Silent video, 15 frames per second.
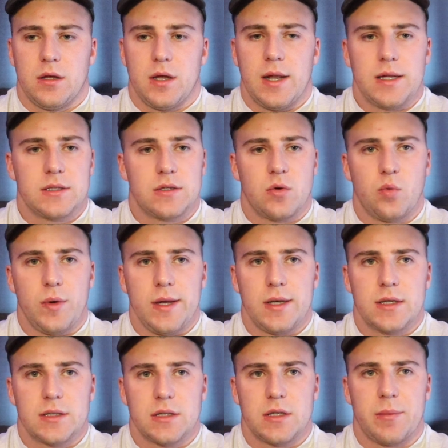It is a
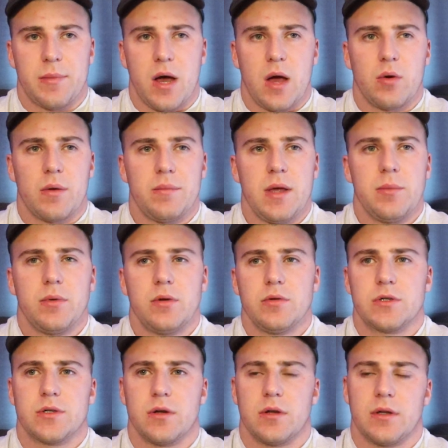weakness in the mind when people
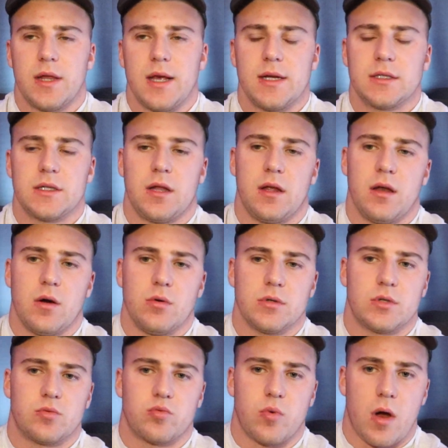do certain things and they know
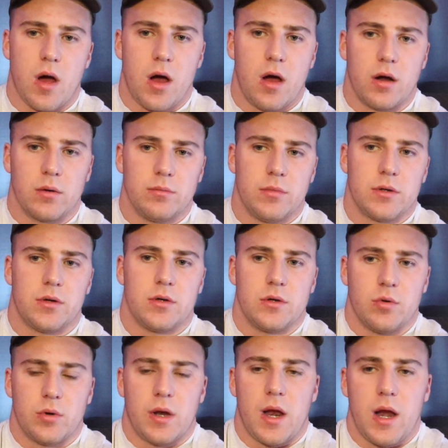it's wrong, but they're
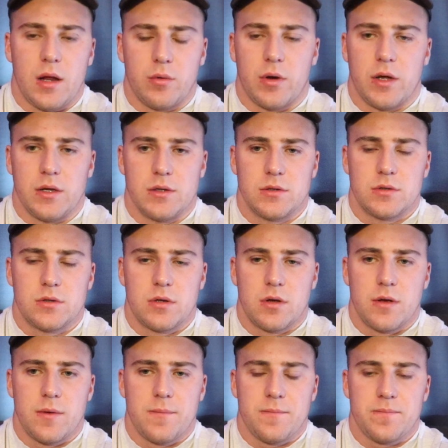doing it anyways.
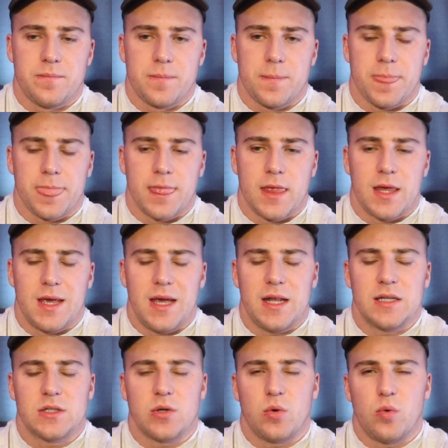It
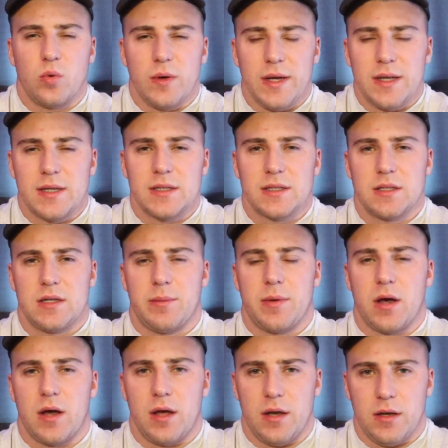is a weakness in the
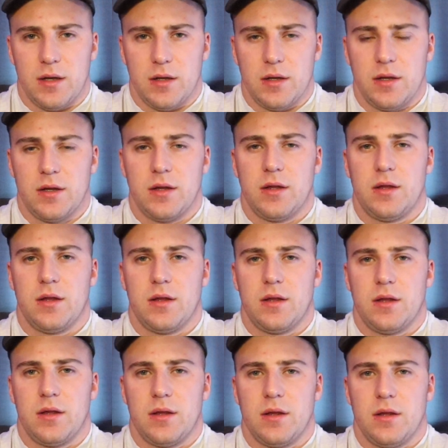mind.
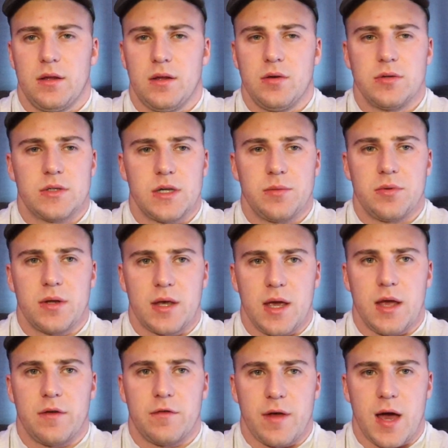You simply
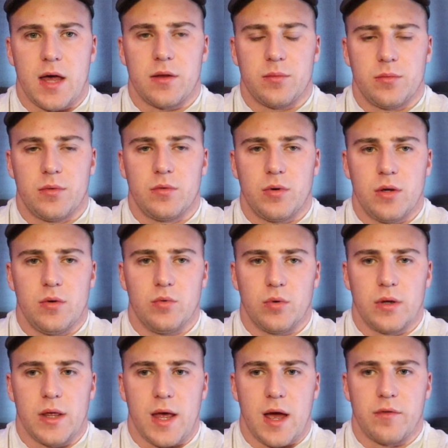can't fathom what you
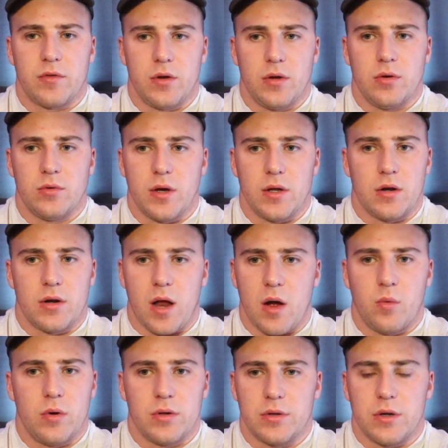really have to do, and you're
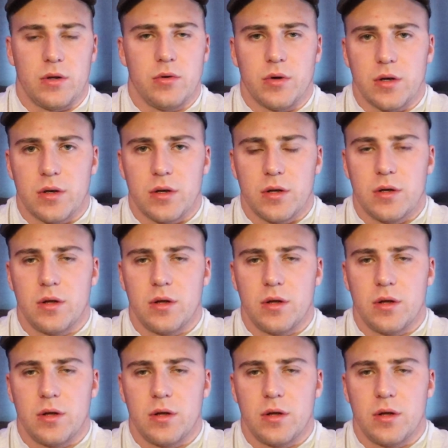not willing to do it.